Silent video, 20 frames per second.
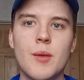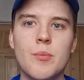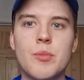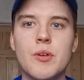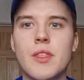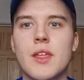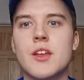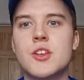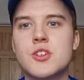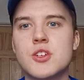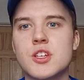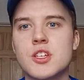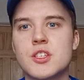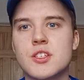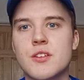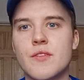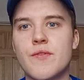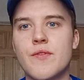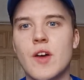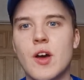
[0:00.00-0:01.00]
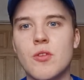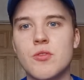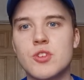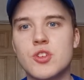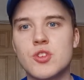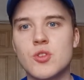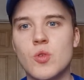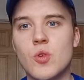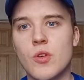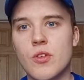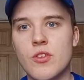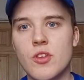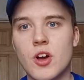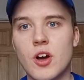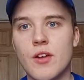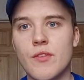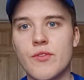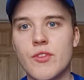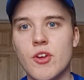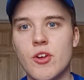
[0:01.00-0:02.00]
but they just fell short
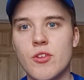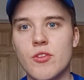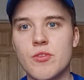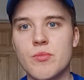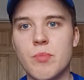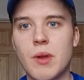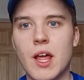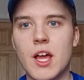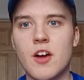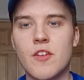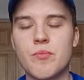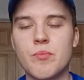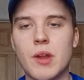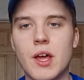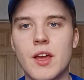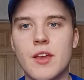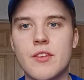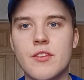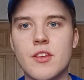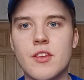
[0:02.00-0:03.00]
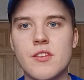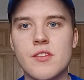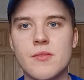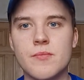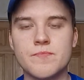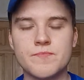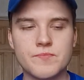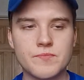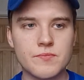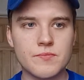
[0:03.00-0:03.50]
of those playoff places.